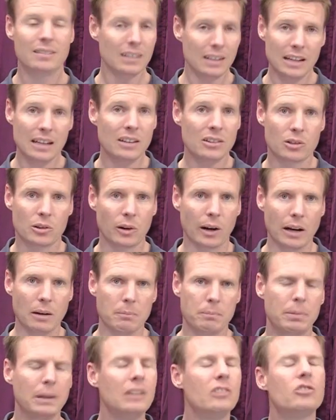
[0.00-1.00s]
city is
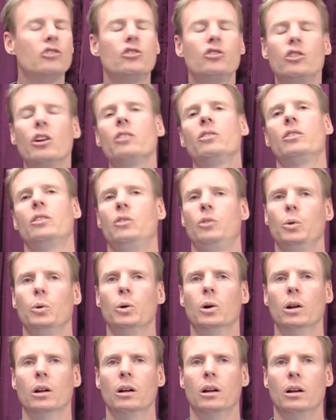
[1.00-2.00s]
great, but it's just a
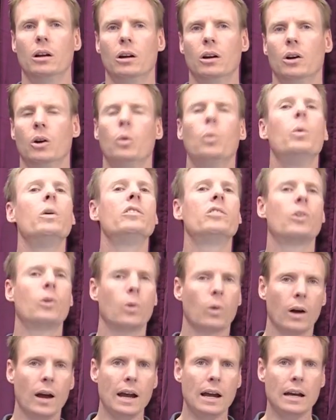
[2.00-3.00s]
tool. What's
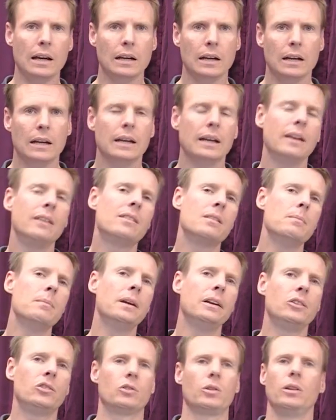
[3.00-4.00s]
great is the
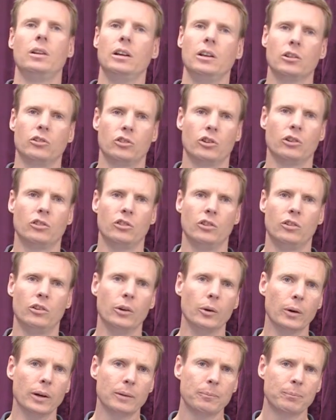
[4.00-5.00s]
ministry that your church is
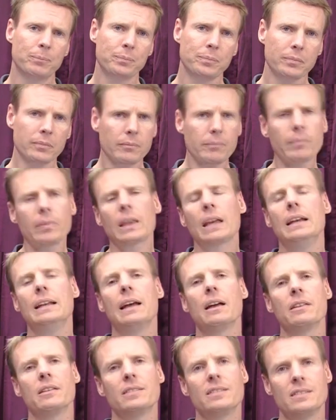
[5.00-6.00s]
doing. And
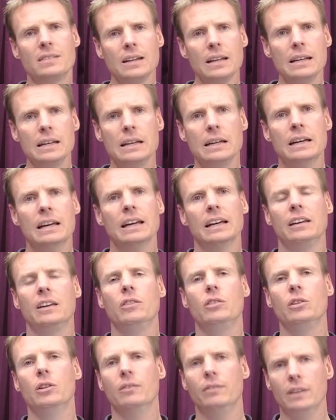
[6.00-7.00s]
now the city
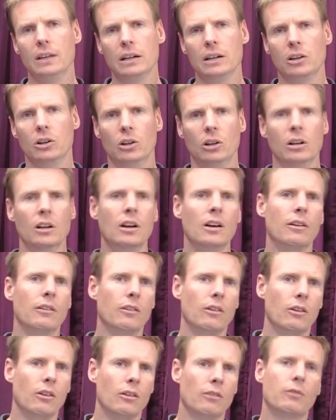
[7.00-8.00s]
gives you a vehicle
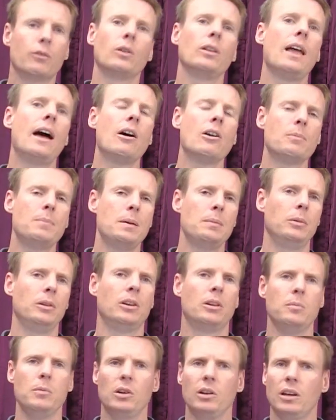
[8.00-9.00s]
for allowing people
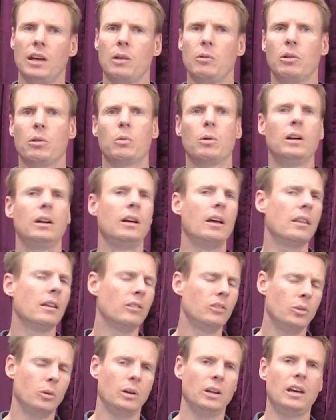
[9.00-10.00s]
to communicate with one another,
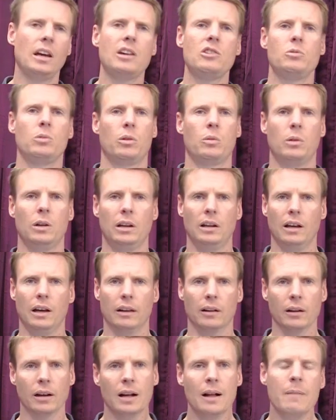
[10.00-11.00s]
to engage with one
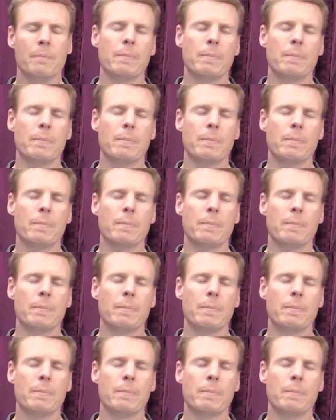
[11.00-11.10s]
another.